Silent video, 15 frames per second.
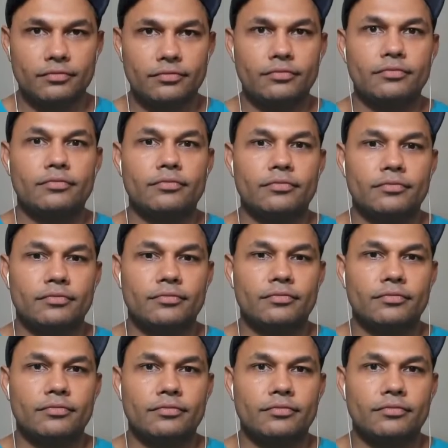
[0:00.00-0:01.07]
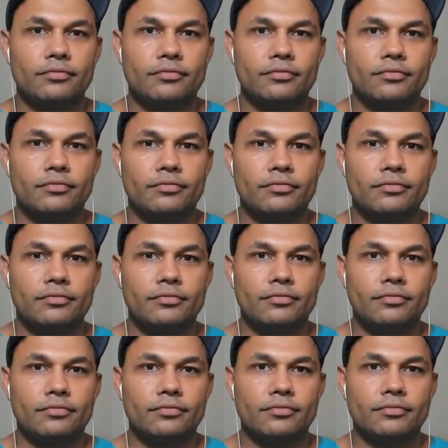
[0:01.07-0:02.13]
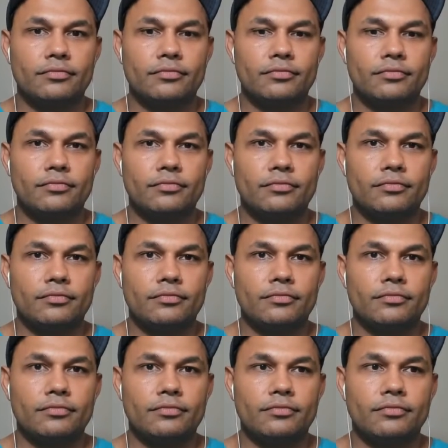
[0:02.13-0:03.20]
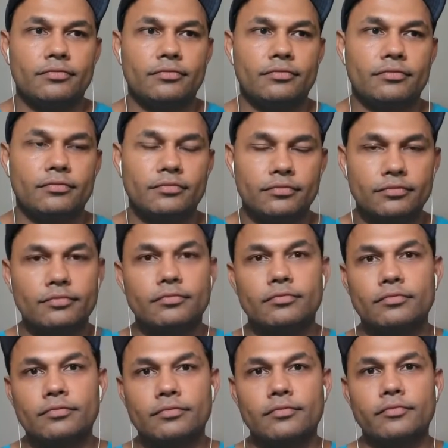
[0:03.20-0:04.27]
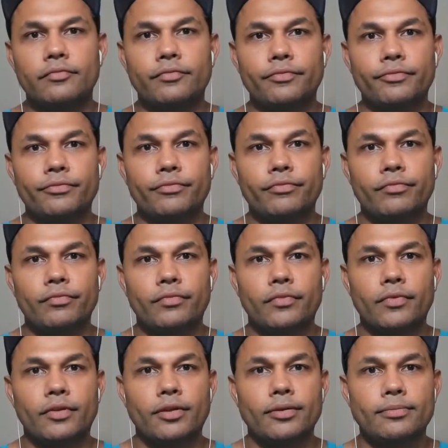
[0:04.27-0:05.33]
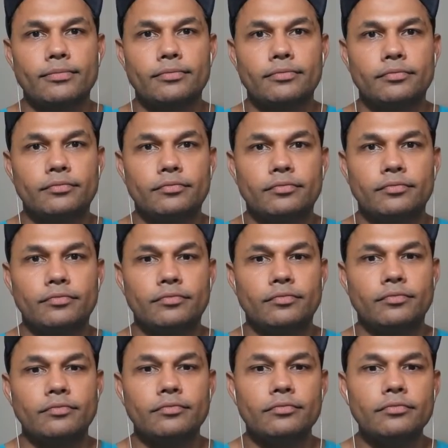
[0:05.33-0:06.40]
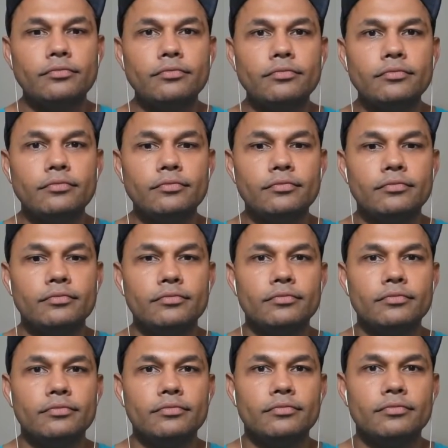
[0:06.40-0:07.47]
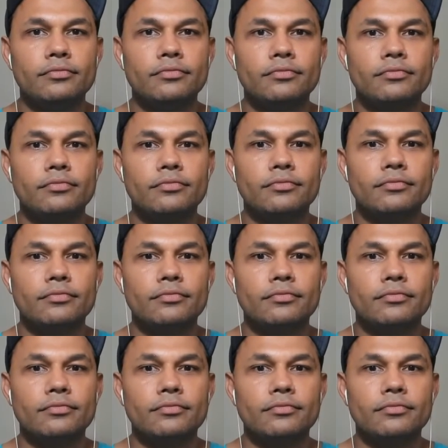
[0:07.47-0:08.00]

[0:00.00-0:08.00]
The person shown says nothing.